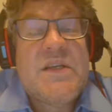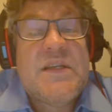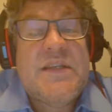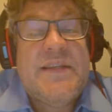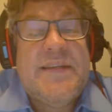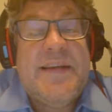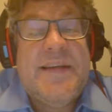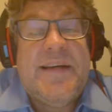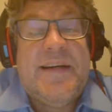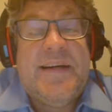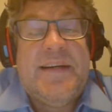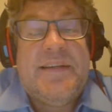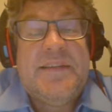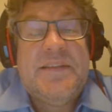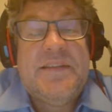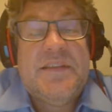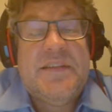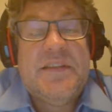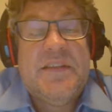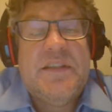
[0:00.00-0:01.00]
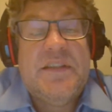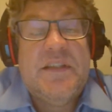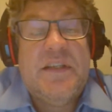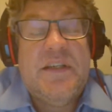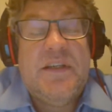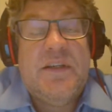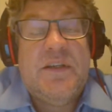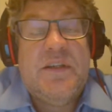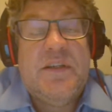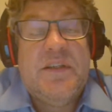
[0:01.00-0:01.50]
yeah,
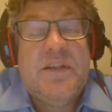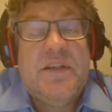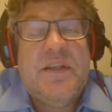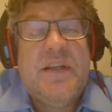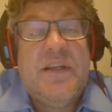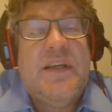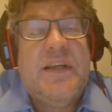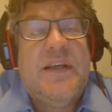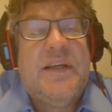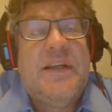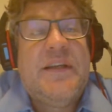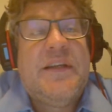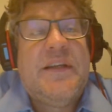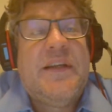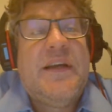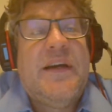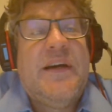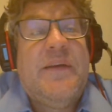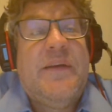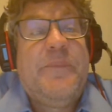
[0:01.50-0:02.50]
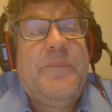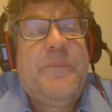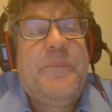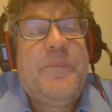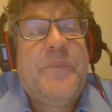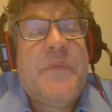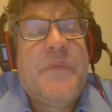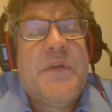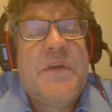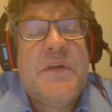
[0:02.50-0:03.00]
and
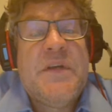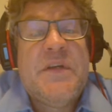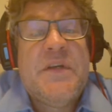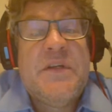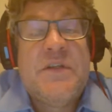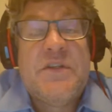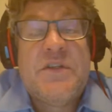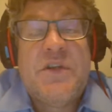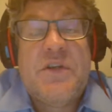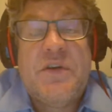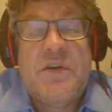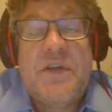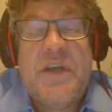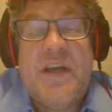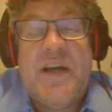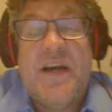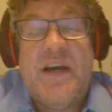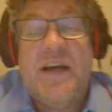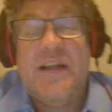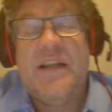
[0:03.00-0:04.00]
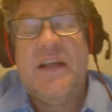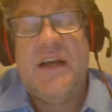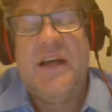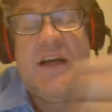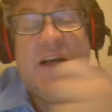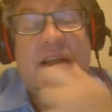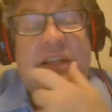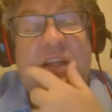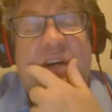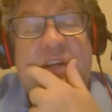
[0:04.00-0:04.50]
so yeah,
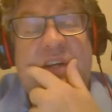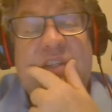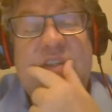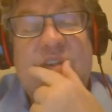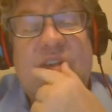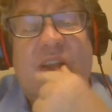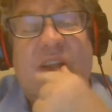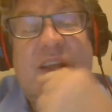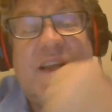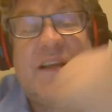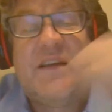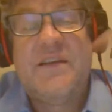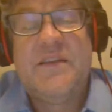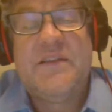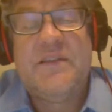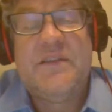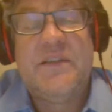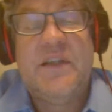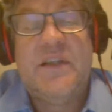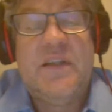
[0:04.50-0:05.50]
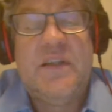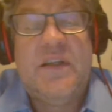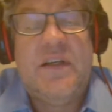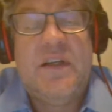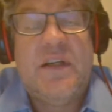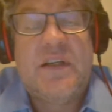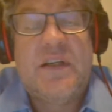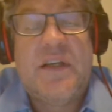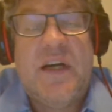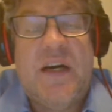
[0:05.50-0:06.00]
I lost like
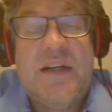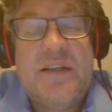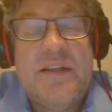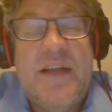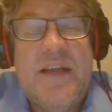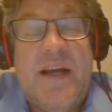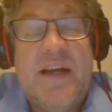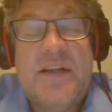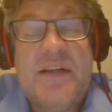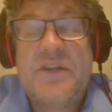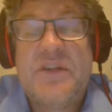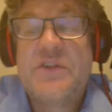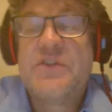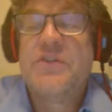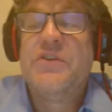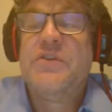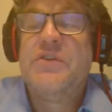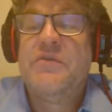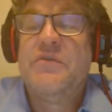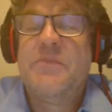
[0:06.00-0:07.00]
a contact or two of